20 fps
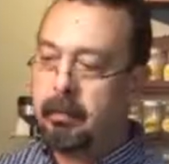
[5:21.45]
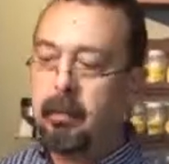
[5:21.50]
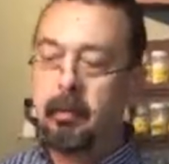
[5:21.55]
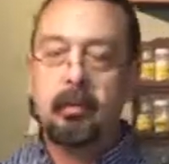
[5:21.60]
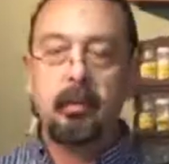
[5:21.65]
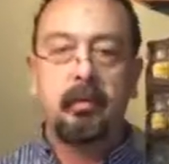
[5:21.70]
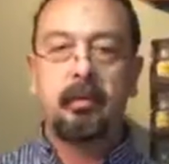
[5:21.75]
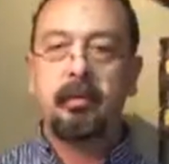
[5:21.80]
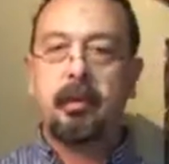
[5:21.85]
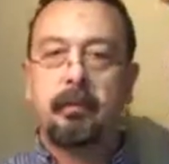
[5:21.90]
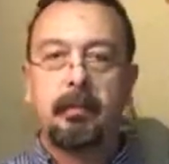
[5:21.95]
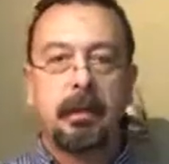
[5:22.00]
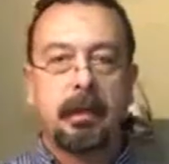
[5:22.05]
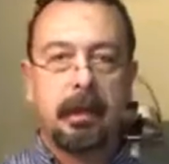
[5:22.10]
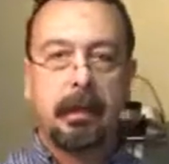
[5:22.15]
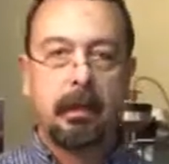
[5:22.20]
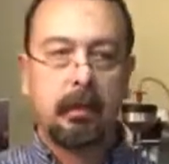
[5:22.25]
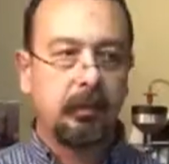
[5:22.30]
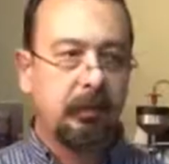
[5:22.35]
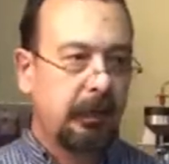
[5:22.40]
Go do something
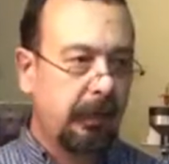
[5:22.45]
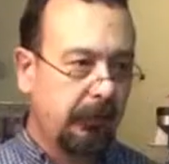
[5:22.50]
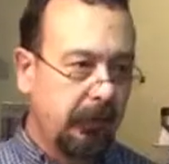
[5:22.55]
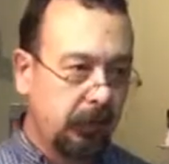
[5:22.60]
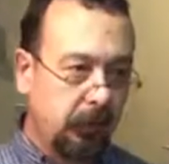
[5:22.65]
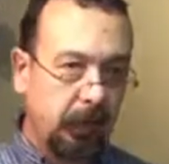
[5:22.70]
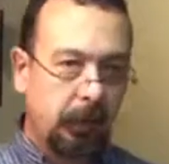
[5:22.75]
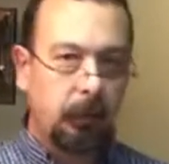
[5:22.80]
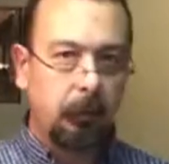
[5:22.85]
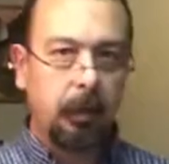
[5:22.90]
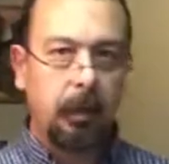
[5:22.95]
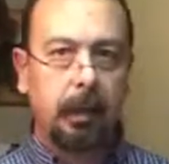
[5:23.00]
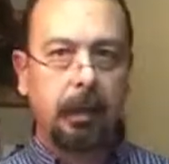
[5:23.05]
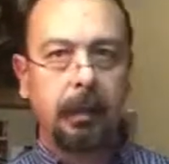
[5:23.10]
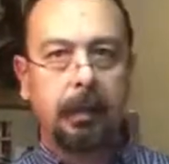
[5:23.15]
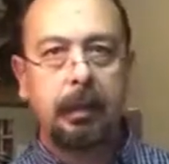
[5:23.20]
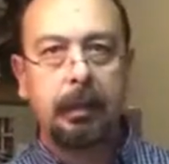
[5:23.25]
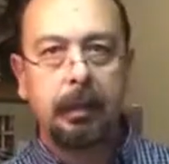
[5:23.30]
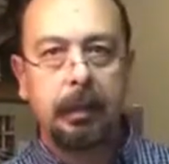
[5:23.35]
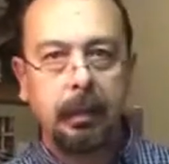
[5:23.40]
else, have a drink of wine.
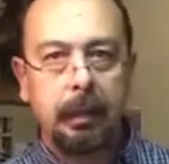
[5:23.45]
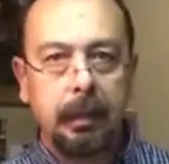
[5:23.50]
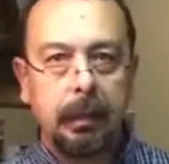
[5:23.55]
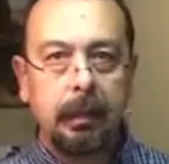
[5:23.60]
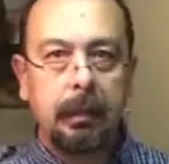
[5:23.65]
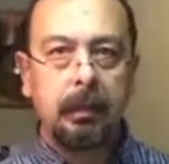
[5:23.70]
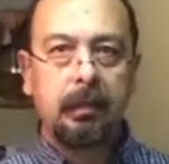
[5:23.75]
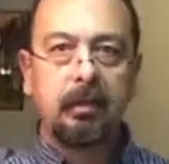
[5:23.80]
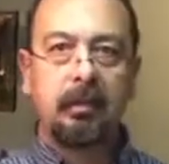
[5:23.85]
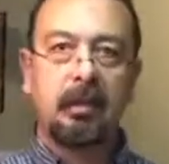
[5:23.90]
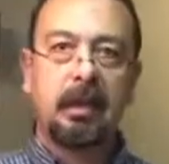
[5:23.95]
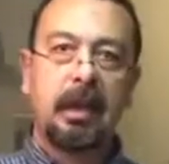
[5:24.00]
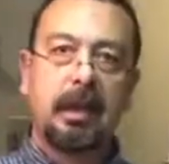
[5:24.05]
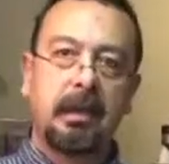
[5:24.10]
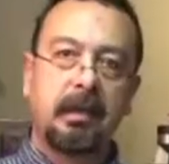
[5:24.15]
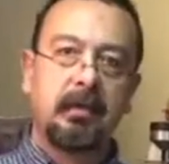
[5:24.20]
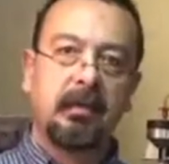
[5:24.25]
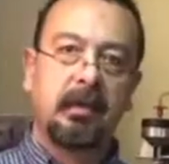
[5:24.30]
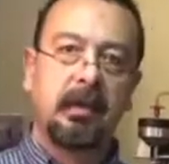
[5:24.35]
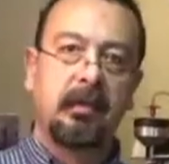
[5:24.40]
Just let
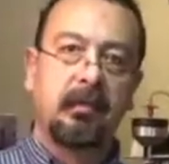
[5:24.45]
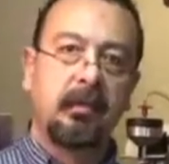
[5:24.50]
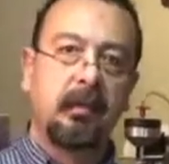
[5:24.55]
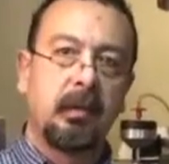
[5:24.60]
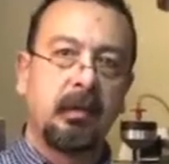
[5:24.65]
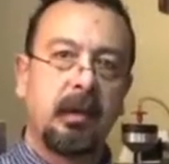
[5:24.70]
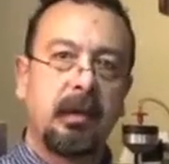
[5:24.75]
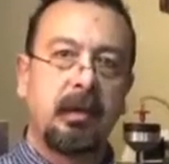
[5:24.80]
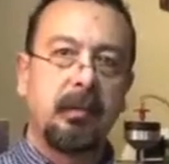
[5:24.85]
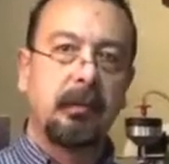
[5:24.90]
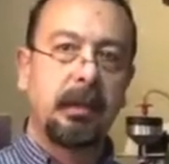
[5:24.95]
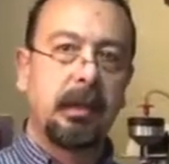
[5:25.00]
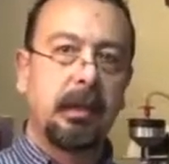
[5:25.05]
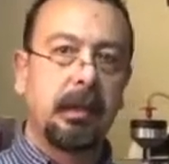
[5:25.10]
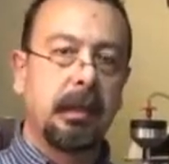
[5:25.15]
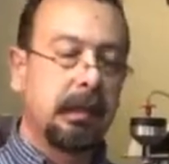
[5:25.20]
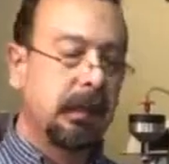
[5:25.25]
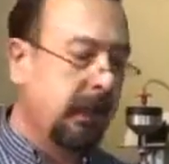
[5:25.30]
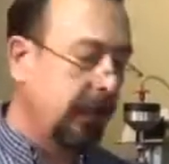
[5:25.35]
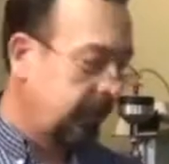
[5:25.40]
it sit for a little bit
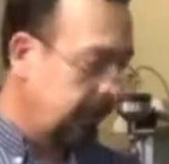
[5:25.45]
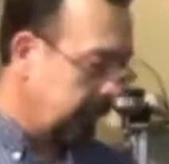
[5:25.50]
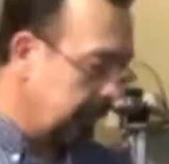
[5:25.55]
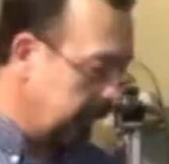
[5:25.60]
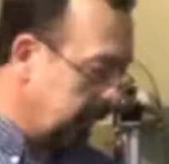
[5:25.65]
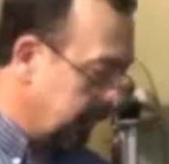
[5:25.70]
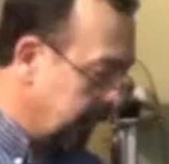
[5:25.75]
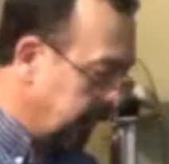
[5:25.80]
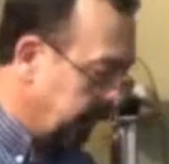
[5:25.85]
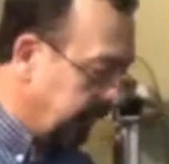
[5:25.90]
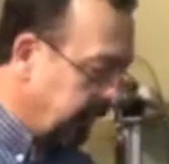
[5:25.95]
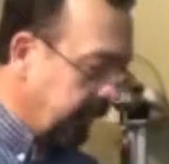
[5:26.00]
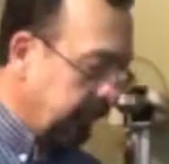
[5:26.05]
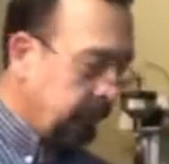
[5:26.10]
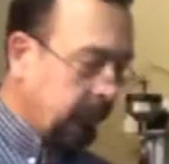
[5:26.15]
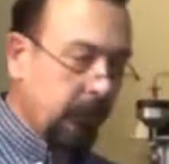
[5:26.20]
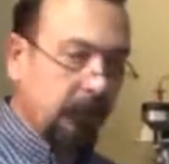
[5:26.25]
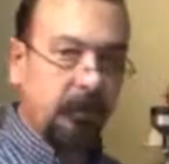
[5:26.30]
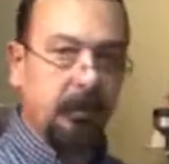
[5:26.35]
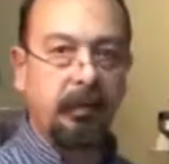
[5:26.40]
and let the
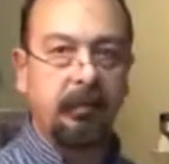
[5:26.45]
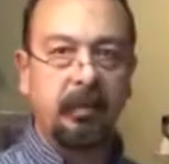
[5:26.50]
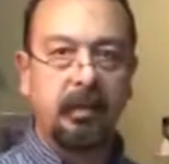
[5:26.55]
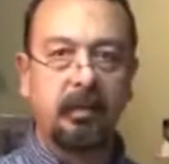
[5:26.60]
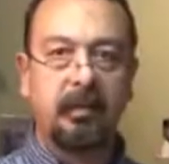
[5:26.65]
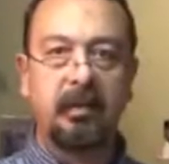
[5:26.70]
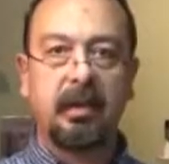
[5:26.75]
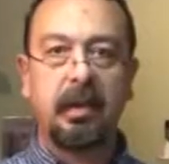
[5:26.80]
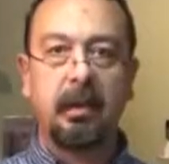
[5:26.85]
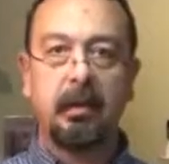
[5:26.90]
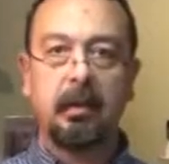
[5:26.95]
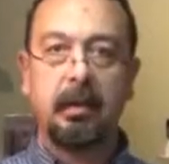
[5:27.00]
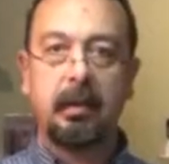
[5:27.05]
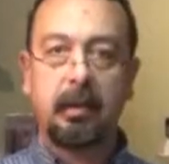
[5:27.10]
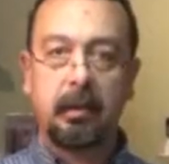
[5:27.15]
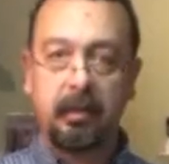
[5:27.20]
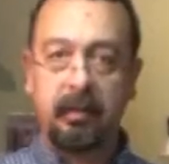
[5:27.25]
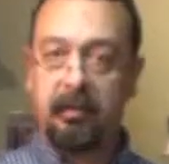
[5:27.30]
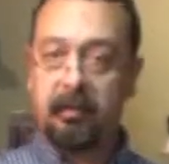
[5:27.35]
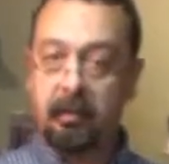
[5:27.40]
vapors of the sterilant
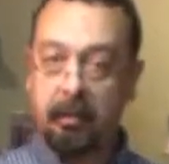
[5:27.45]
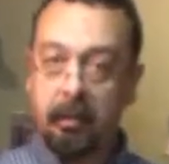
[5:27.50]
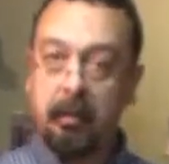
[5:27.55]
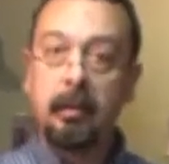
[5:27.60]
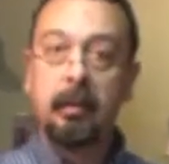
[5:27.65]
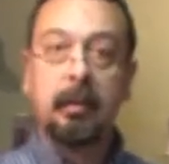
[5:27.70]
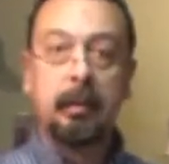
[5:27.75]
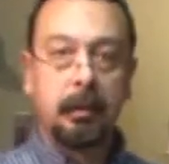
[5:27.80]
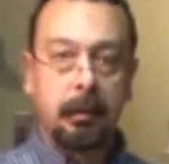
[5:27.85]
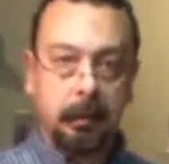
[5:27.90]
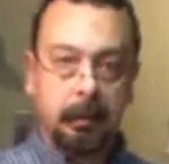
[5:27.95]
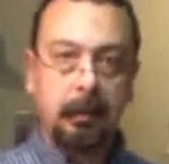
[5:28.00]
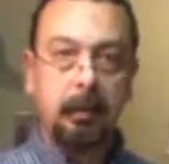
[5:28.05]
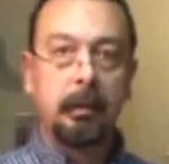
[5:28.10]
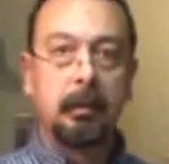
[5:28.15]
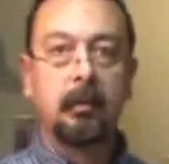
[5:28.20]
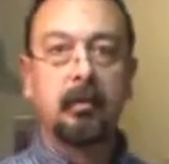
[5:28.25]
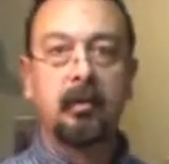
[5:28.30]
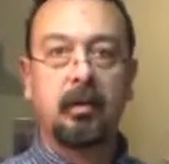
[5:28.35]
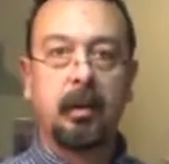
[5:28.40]
just
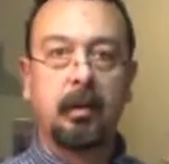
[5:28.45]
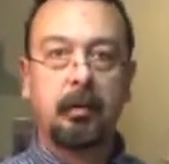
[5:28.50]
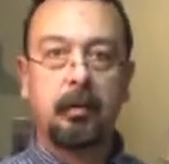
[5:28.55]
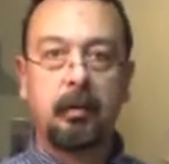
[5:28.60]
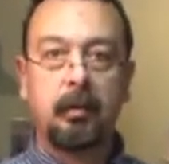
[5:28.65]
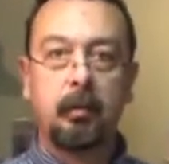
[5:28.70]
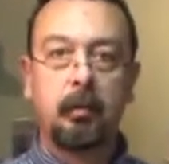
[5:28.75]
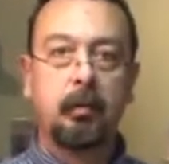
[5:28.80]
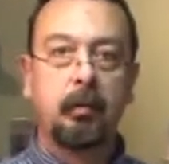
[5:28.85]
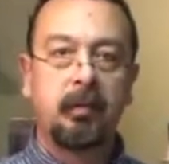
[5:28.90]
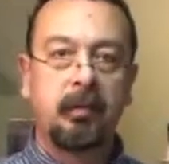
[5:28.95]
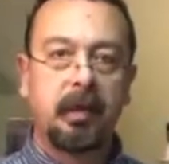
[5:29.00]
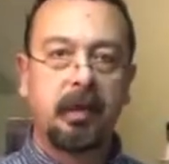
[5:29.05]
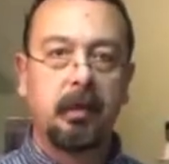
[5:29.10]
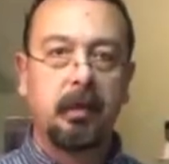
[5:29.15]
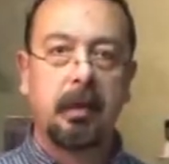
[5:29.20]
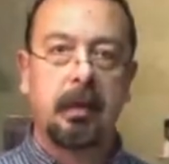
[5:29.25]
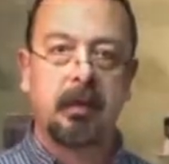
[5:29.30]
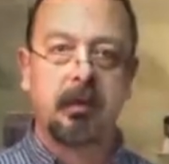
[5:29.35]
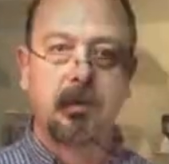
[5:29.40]
start to
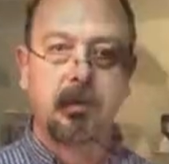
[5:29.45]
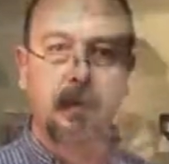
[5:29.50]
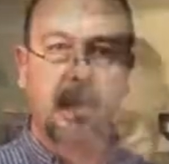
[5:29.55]
sterilize the